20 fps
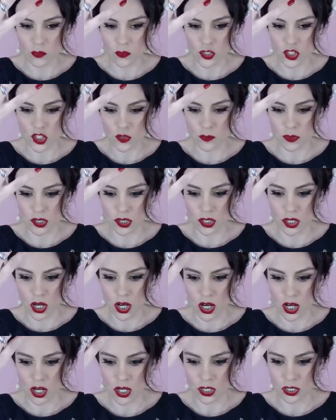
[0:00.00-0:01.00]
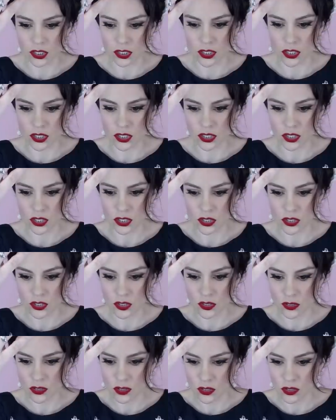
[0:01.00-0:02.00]
which belonged
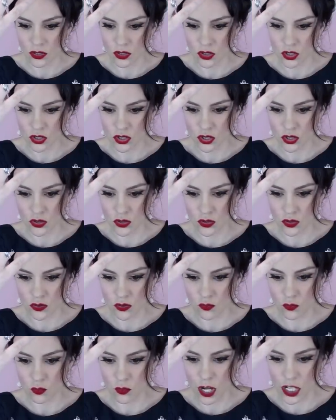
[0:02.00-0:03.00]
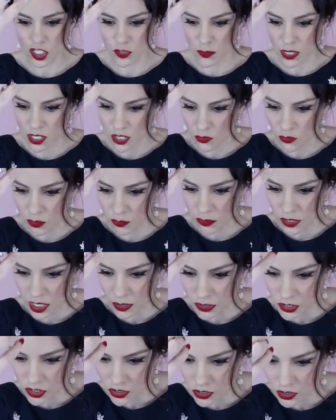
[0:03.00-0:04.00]
to watchmaker will be
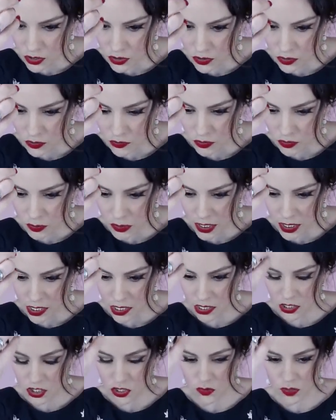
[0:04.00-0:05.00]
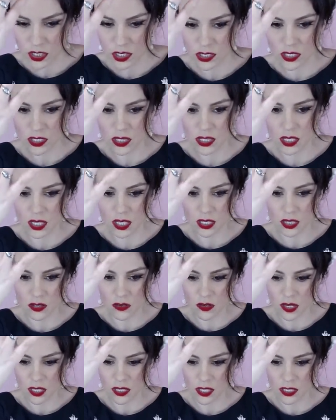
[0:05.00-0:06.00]
able to replace the twisty thing.
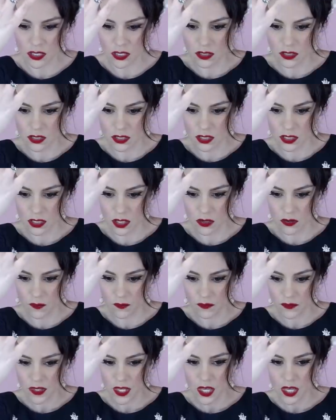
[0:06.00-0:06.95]
Okay, that's good to know.